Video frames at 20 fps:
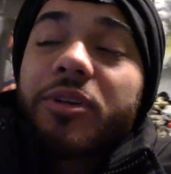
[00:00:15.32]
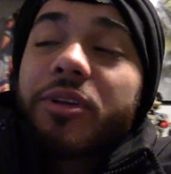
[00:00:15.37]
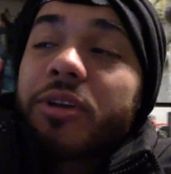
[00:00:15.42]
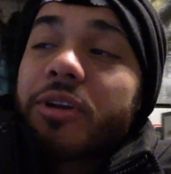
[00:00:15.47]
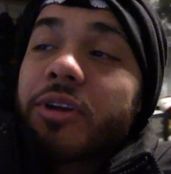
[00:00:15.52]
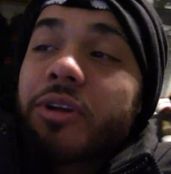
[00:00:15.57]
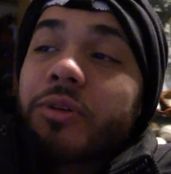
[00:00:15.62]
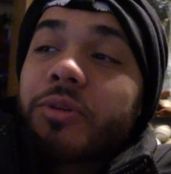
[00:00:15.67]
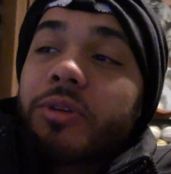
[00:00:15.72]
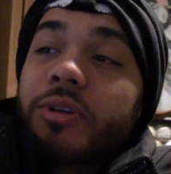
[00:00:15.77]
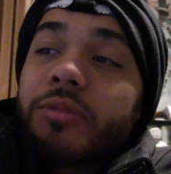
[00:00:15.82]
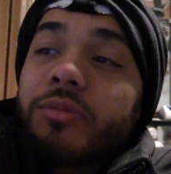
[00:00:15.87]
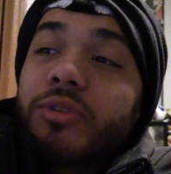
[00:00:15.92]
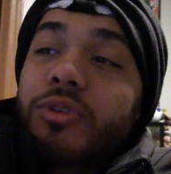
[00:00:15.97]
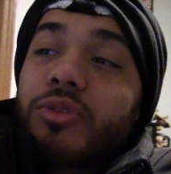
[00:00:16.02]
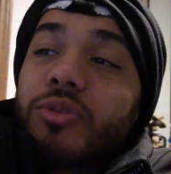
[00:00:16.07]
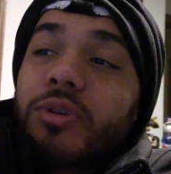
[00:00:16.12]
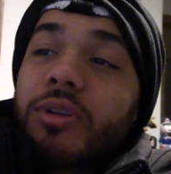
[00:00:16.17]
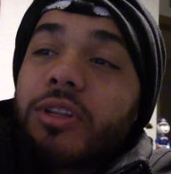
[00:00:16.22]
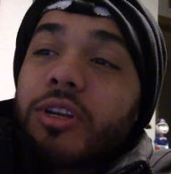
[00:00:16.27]
here. We're going to be
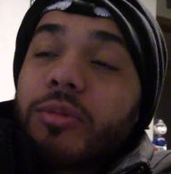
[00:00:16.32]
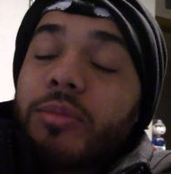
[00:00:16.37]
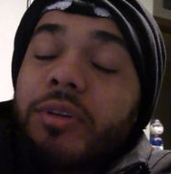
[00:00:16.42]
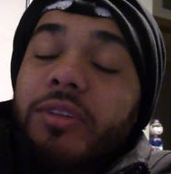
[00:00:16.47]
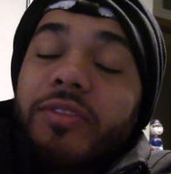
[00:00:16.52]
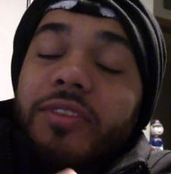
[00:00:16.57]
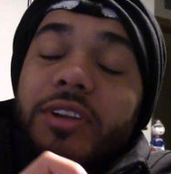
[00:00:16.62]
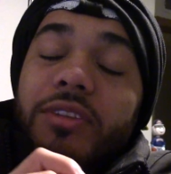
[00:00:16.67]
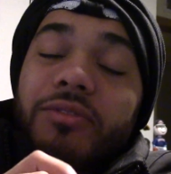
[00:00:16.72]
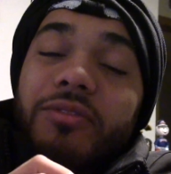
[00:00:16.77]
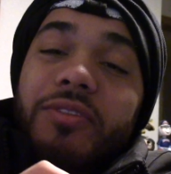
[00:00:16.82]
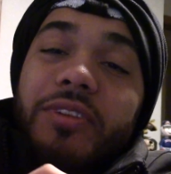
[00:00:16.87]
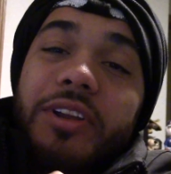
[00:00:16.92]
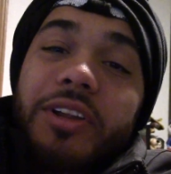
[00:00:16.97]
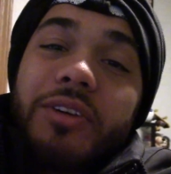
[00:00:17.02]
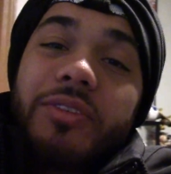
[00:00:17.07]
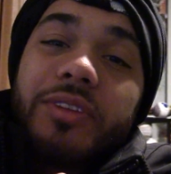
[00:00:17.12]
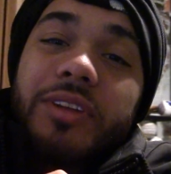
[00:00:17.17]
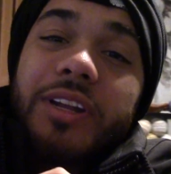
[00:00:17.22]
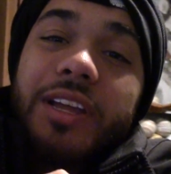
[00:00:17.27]
doing a little bit of a different
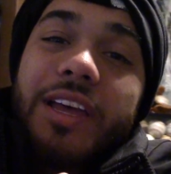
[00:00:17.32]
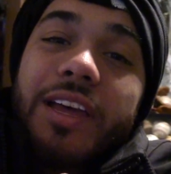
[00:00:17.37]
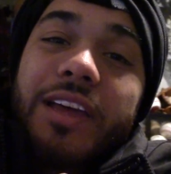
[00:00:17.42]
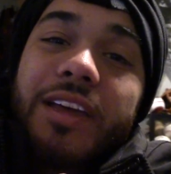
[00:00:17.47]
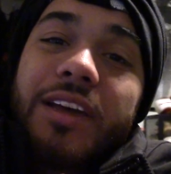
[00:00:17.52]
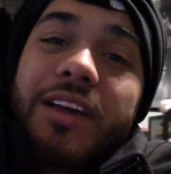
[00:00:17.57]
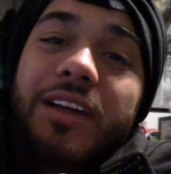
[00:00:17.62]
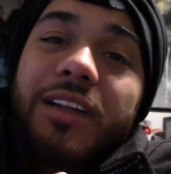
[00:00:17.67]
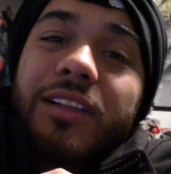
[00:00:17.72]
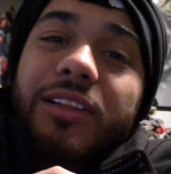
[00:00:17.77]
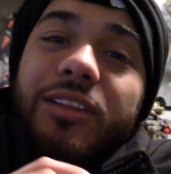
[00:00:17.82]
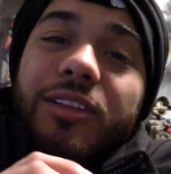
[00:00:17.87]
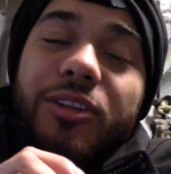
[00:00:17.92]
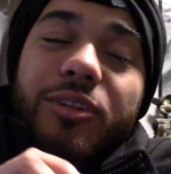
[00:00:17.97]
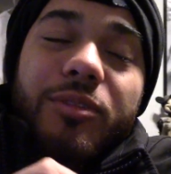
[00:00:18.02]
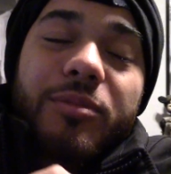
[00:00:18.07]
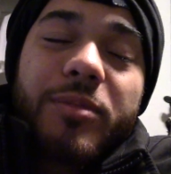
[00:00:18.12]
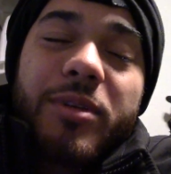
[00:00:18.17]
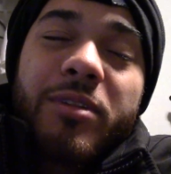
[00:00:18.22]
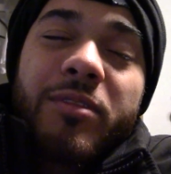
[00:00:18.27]
video today. A
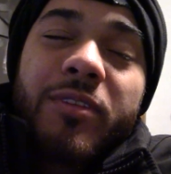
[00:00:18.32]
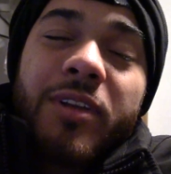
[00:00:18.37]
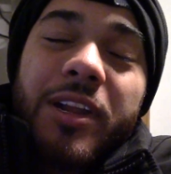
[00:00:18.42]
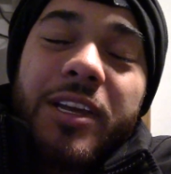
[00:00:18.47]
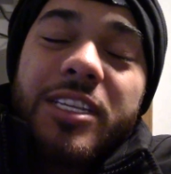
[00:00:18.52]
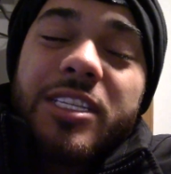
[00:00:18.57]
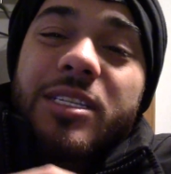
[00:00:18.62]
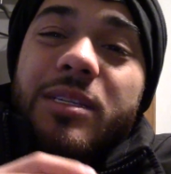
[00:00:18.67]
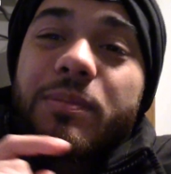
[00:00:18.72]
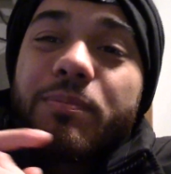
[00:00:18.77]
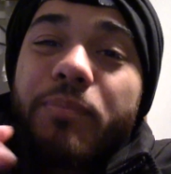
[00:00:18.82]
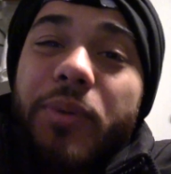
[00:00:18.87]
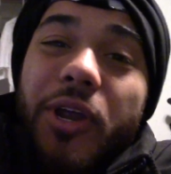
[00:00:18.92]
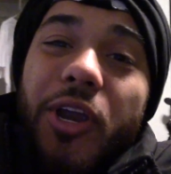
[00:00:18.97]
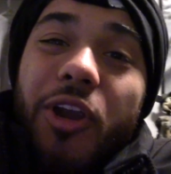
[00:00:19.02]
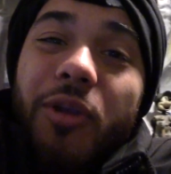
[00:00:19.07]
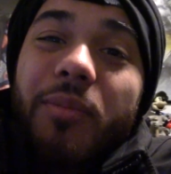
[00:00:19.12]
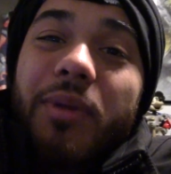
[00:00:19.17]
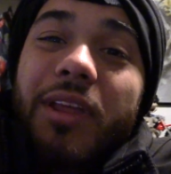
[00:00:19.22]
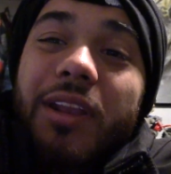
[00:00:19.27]
little bit of an
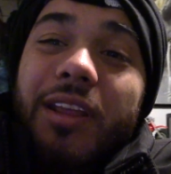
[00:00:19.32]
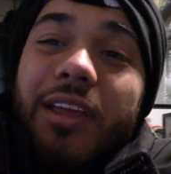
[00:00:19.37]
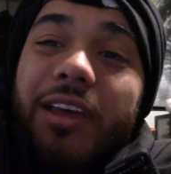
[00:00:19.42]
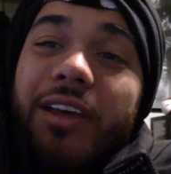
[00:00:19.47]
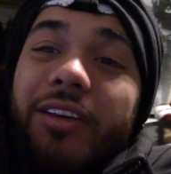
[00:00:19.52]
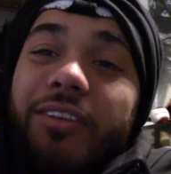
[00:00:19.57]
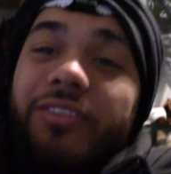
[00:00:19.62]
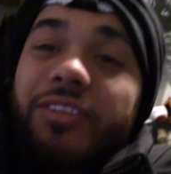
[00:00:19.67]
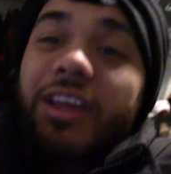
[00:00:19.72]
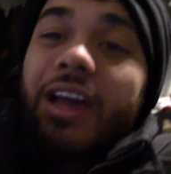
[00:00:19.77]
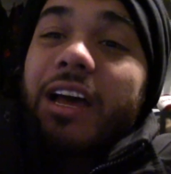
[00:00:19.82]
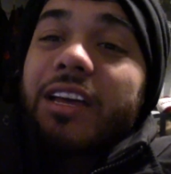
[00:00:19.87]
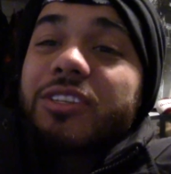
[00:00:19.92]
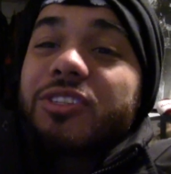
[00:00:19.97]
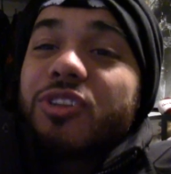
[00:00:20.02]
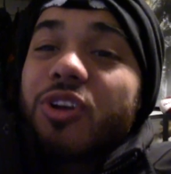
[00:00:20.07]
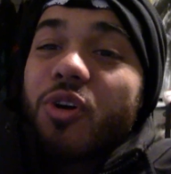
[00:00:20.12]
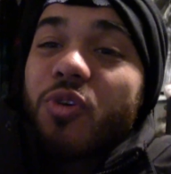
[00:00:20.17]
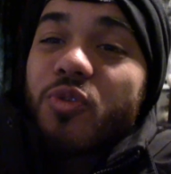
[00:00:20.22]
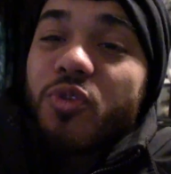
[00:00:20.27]
experiment. If you guys
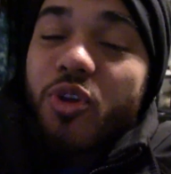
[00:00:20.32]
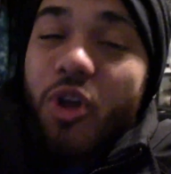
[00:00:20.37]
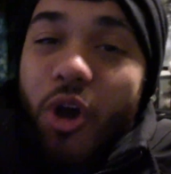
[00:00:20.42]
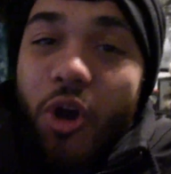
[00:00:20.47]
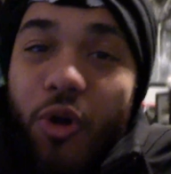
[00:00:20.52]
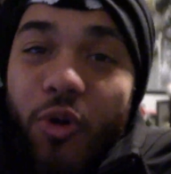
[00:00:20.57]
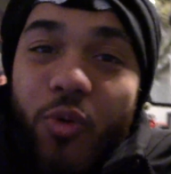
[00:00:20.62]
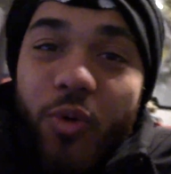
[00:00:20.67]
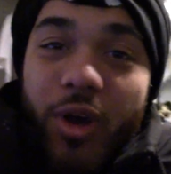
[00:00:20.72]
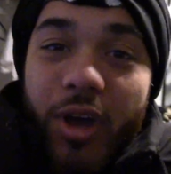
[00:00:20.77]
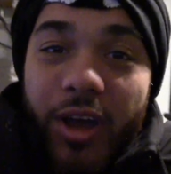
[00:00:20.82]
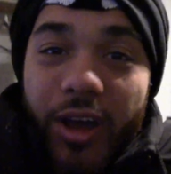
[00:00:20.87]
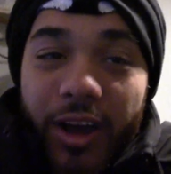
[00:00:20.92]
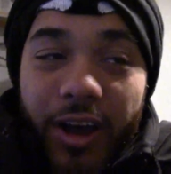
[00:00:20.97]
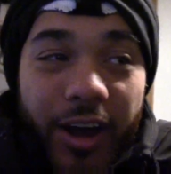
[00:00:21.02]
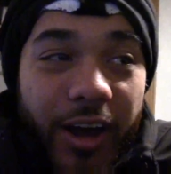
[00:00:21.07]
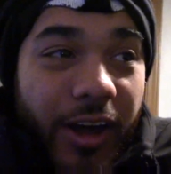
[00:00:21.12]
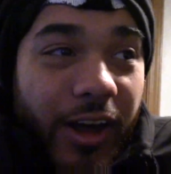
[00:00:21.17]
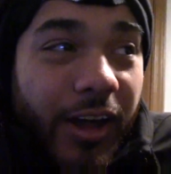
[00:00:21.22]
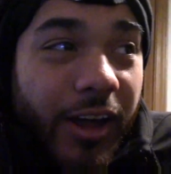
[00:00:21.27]
don't know,
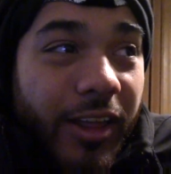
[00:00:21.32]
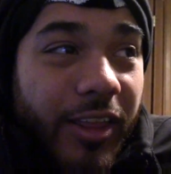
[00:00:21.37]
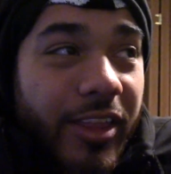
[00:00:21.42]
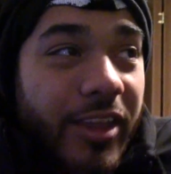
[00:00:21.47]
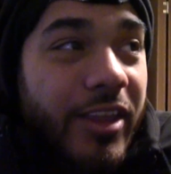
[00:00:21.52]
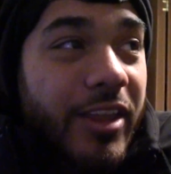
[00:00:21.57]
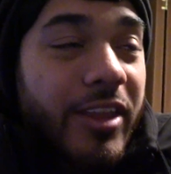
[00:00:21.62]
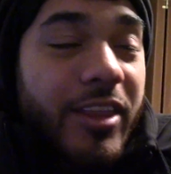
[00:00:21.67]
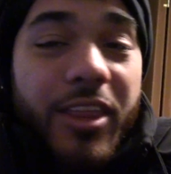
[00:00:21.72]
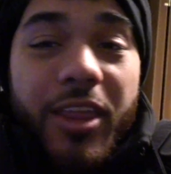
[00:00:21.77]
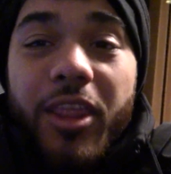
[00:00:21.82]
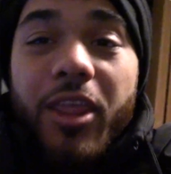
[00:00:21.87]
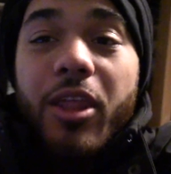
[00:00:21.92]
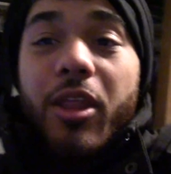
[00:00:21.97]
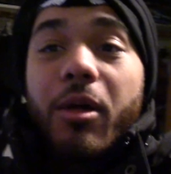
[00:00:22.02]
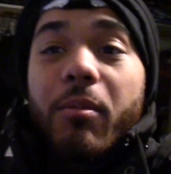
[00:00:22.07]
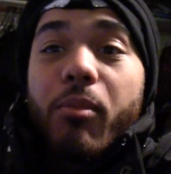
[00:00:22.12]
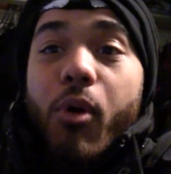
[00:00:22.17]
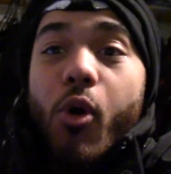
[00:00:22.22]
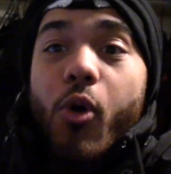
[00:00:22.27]
uh, the, the,
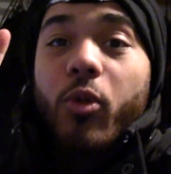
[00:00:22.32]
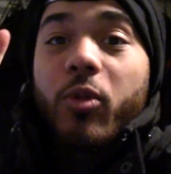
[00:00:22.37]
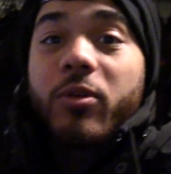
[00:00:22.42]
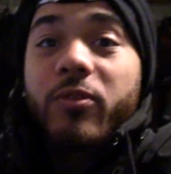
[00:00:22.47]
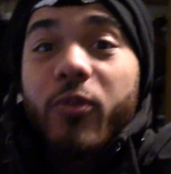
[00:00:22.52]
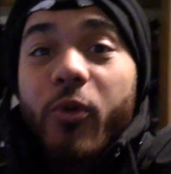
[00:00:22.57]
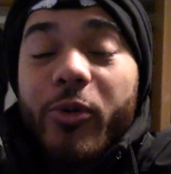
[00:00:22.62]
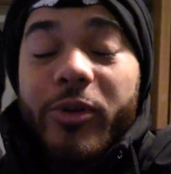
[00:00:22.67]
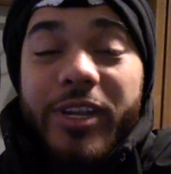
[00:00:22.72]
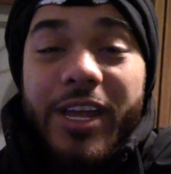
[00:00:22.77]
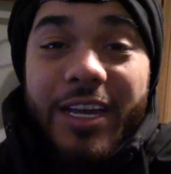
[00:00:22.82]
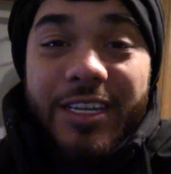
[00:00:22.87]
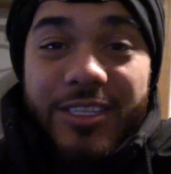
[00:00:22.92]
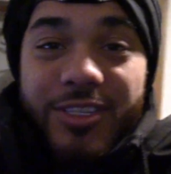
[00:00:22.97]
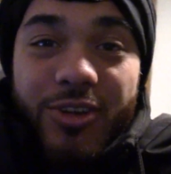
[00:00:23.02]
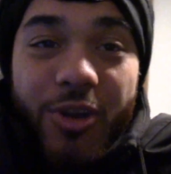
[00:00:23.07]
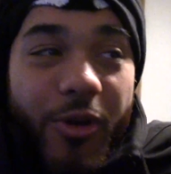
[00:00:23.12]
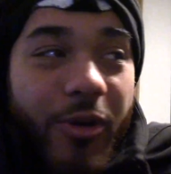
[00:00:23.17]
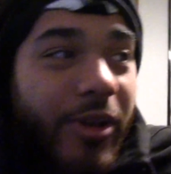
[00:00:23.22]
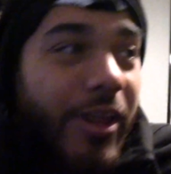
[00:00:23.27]
the polar vortex
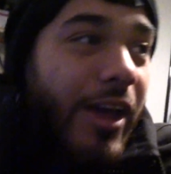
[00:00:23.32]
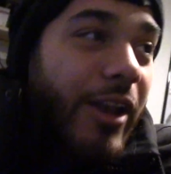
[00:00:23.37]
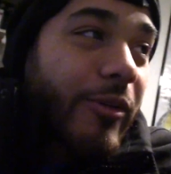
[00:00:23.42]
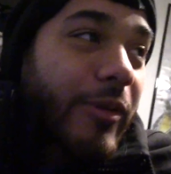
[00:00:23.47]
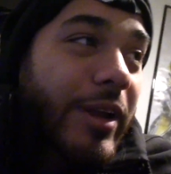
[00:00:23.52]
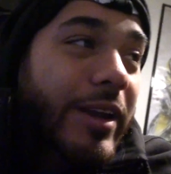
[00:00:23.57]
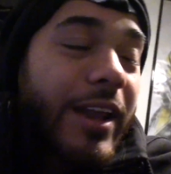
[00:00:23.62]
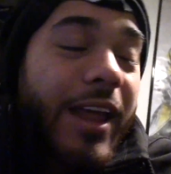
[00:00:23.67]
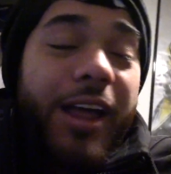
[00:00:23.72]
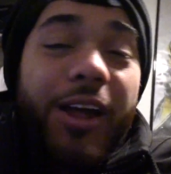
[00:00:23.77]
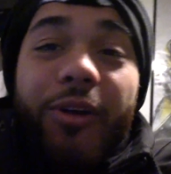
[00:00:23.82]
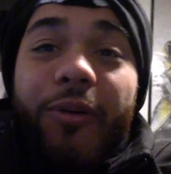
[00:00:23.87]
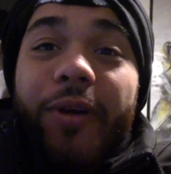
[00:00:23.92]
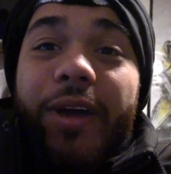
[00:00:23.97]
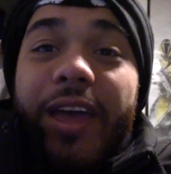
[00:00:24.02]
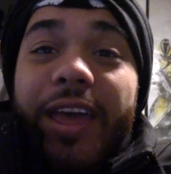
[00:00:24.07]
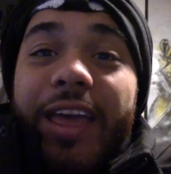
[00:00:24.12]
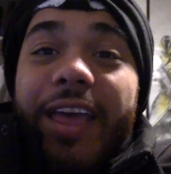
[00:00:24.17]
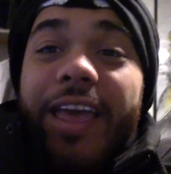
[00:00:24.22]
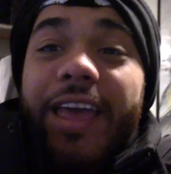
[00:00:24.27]
going on right now.
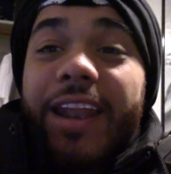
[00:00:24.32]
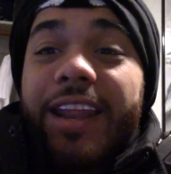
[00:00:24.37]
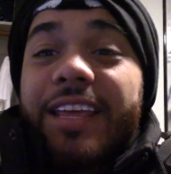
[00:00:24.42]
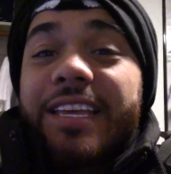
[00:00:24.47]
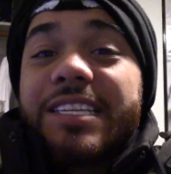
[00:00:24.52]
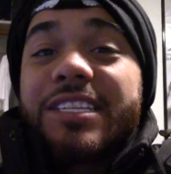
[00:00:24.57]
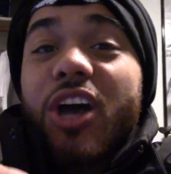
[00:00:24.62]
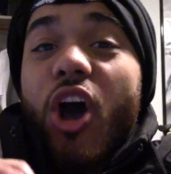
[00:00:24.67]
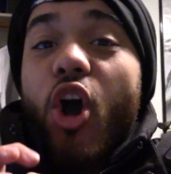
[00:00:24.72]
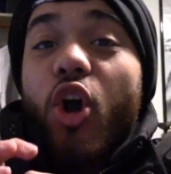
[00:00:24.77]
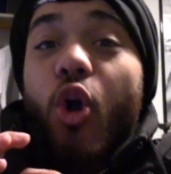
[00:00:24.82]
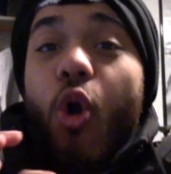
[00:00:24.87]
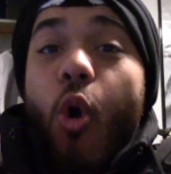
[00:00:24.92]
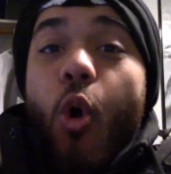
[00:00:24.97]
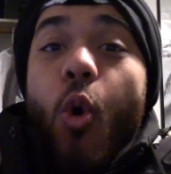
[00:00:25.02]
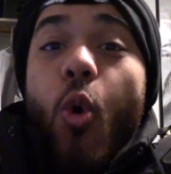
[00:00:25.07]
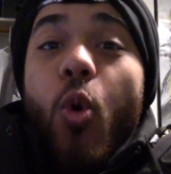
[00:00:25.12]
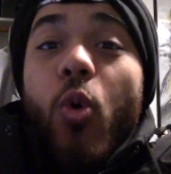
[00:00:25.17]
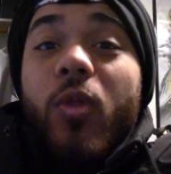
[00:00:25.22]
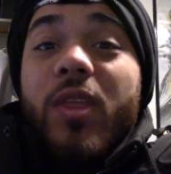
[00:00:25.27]
It is
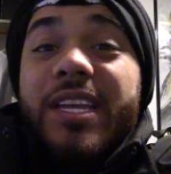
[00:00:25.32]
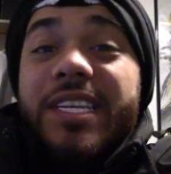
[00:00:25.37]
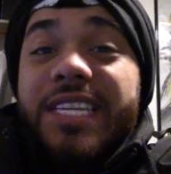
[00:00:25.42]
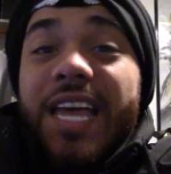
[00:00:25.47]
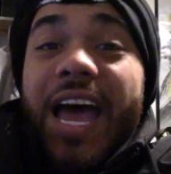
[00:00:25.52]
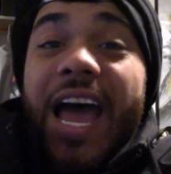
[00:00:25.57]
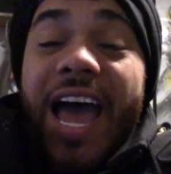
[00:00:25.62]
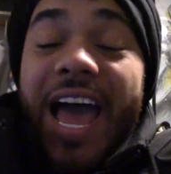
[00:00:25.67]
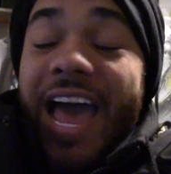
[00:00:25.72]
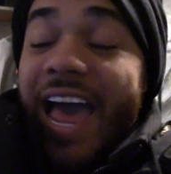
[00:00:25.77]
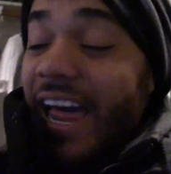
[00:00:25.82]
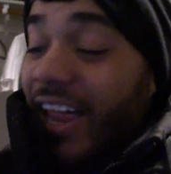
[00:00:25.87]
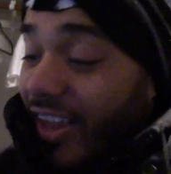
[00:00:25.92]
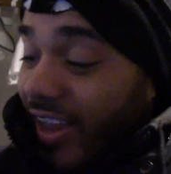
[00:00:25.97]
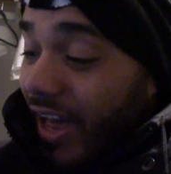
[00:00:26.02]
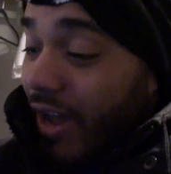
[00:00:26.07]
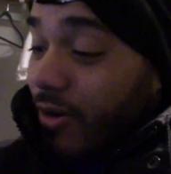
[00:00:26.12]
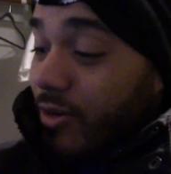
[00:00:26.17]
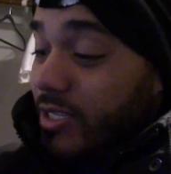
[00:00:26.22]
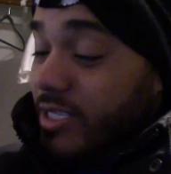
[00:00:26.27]
cold as hell
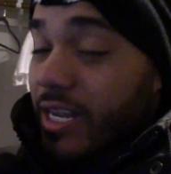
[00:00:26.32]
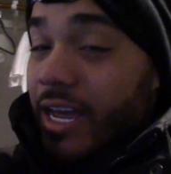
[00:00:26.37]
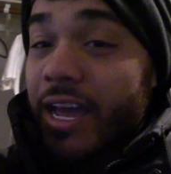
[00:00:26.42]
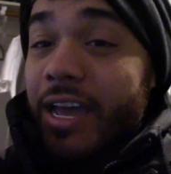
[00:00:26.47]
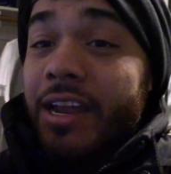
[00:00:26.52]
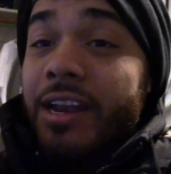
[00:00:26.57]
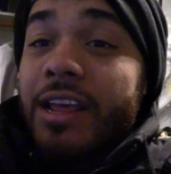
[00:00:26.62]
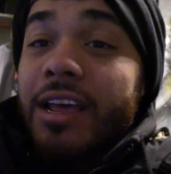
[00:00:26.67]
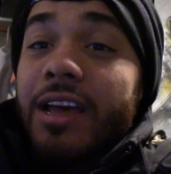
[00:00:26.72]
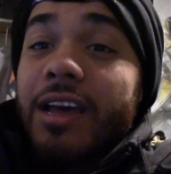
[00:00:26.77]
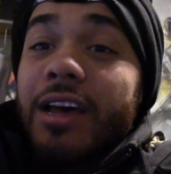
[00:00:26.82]
outside.